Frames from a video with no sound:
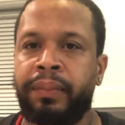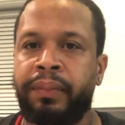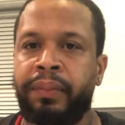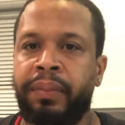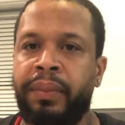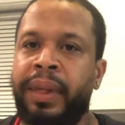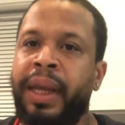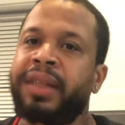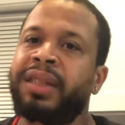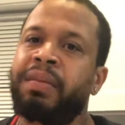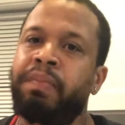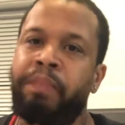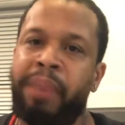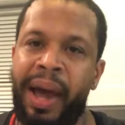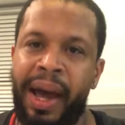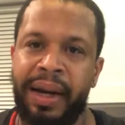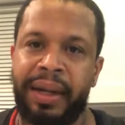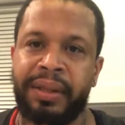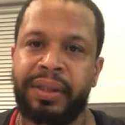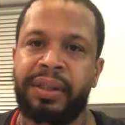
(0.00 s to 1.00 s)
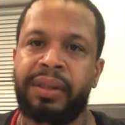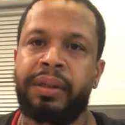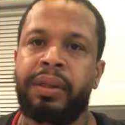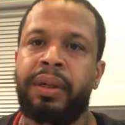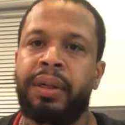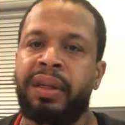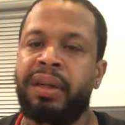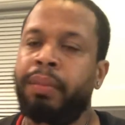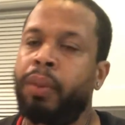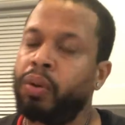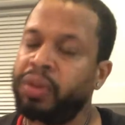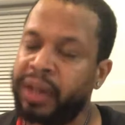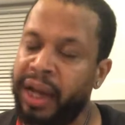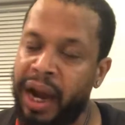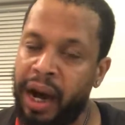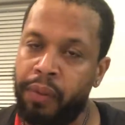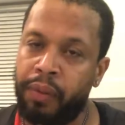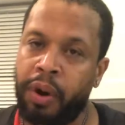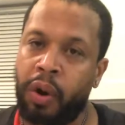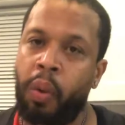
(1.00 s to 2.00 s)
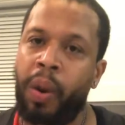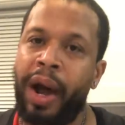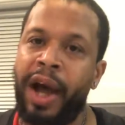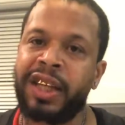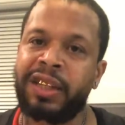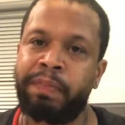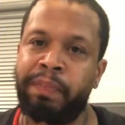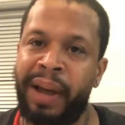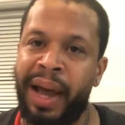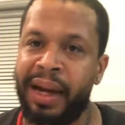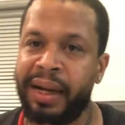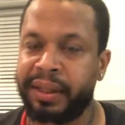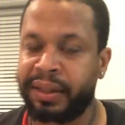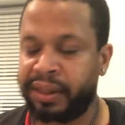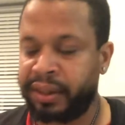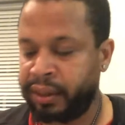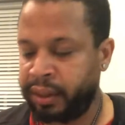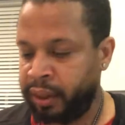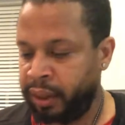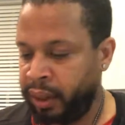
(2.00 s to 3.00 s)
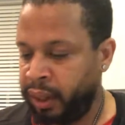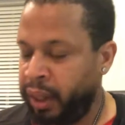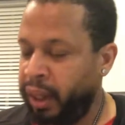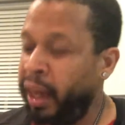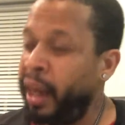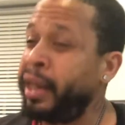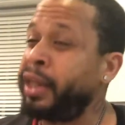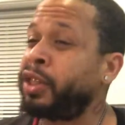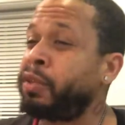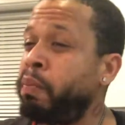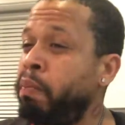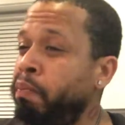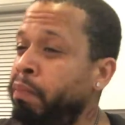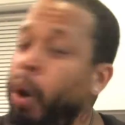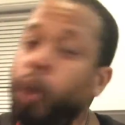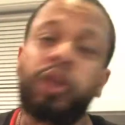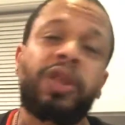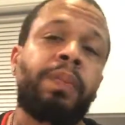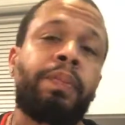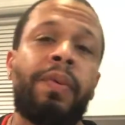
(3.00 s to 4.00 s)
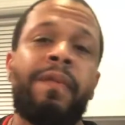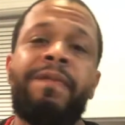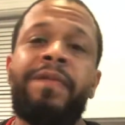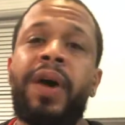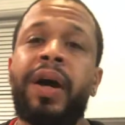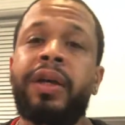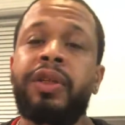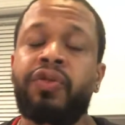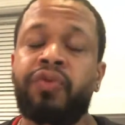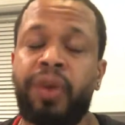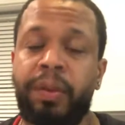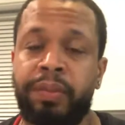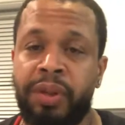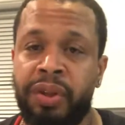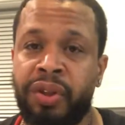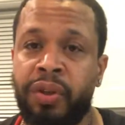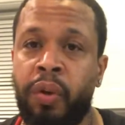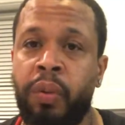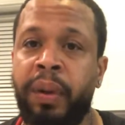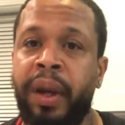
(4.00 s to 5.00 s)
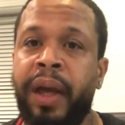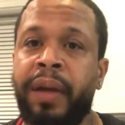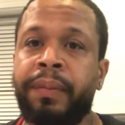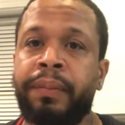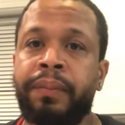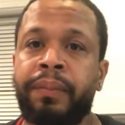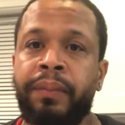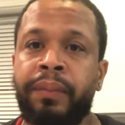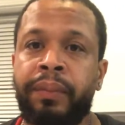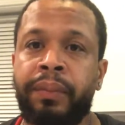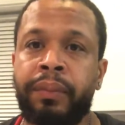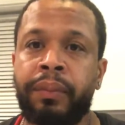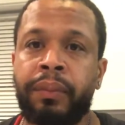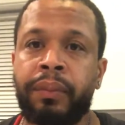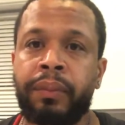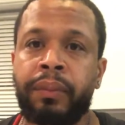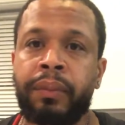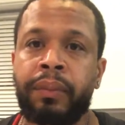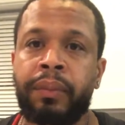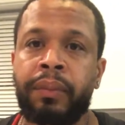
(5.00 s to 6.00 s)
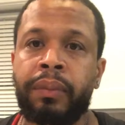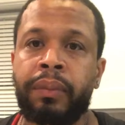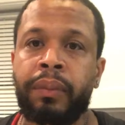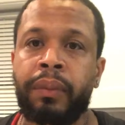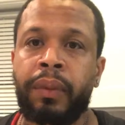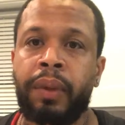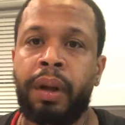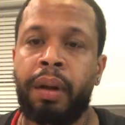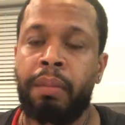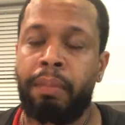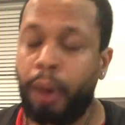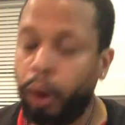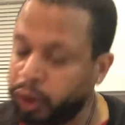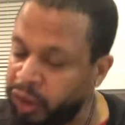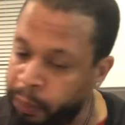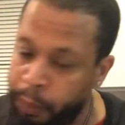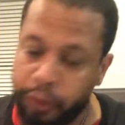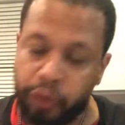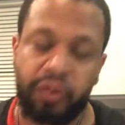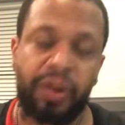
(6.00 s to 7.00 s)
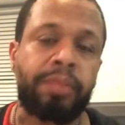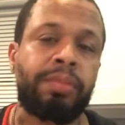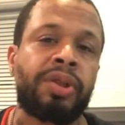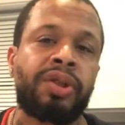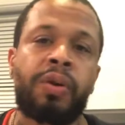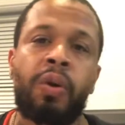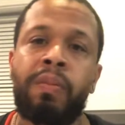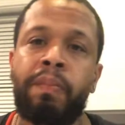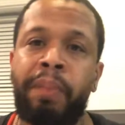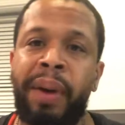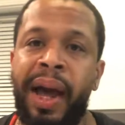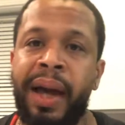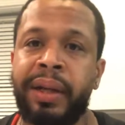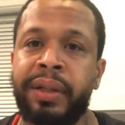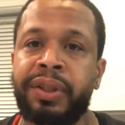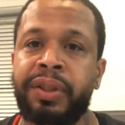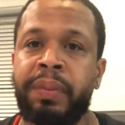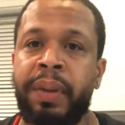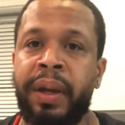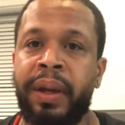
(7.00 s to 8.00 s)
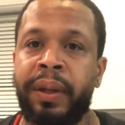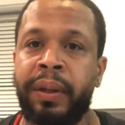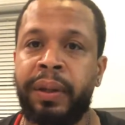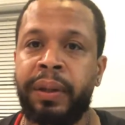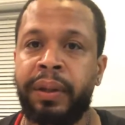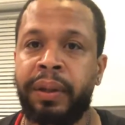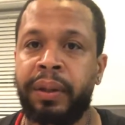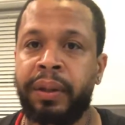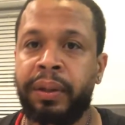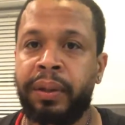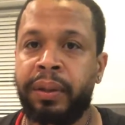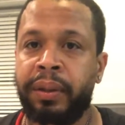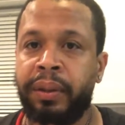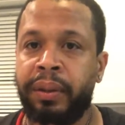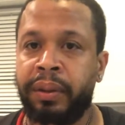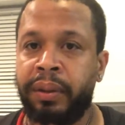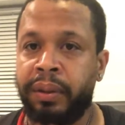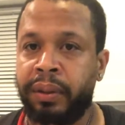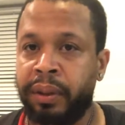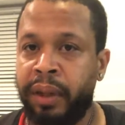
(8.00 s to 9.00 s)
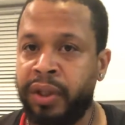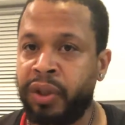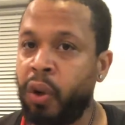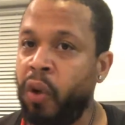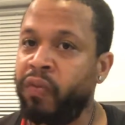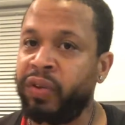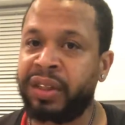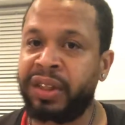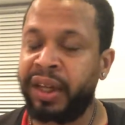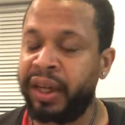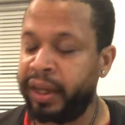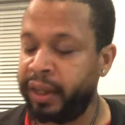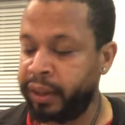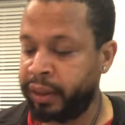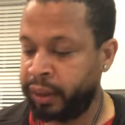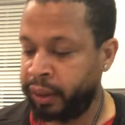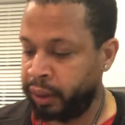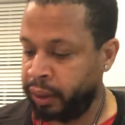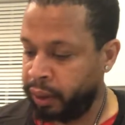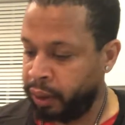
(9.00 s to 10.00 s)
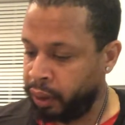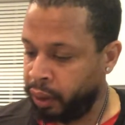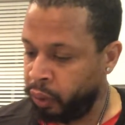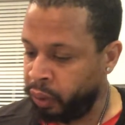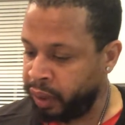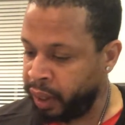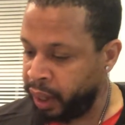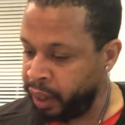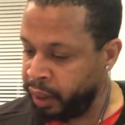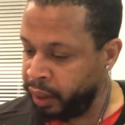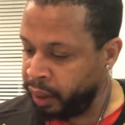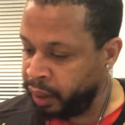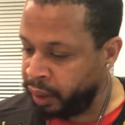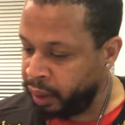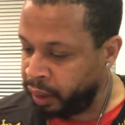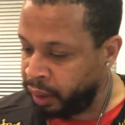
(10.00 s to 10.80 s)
That's the balance. The Most High requires balance. And it's multiple fucking scriptures on that. Multiple scriptures on balance, man. It's over 10, okay?